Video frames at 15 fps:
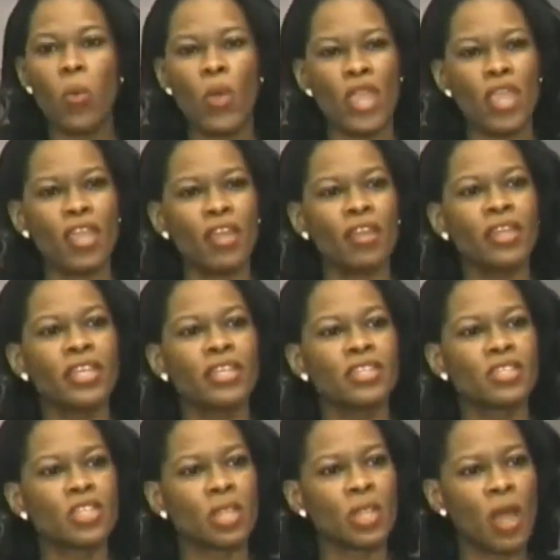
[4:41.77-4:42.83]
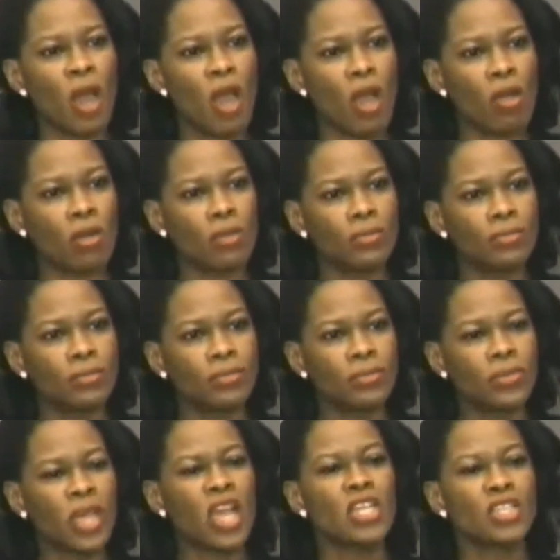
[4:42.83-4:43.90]
Where is the law?
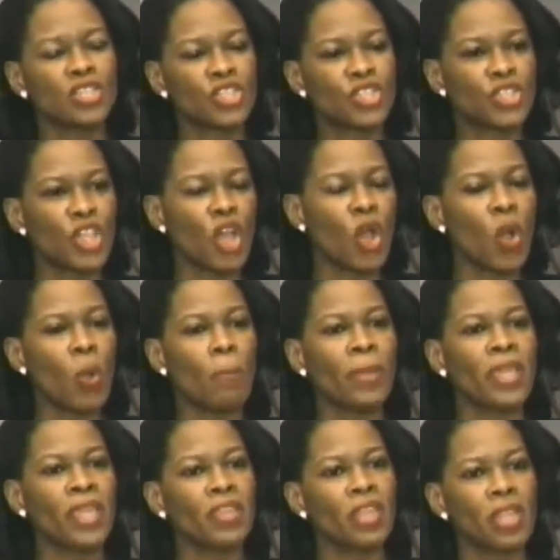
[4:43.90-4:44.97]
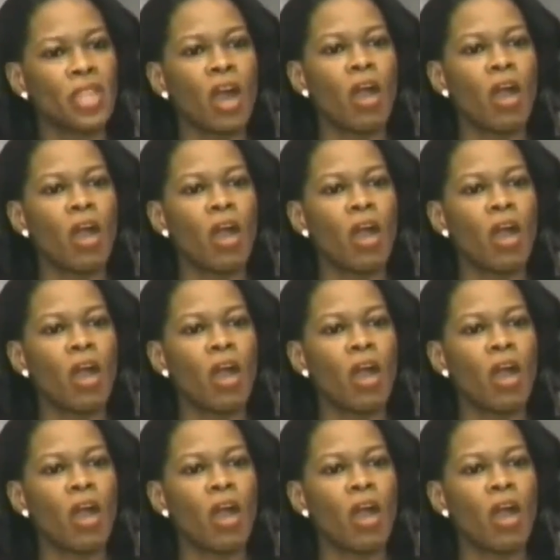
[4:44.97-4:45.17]
Show me the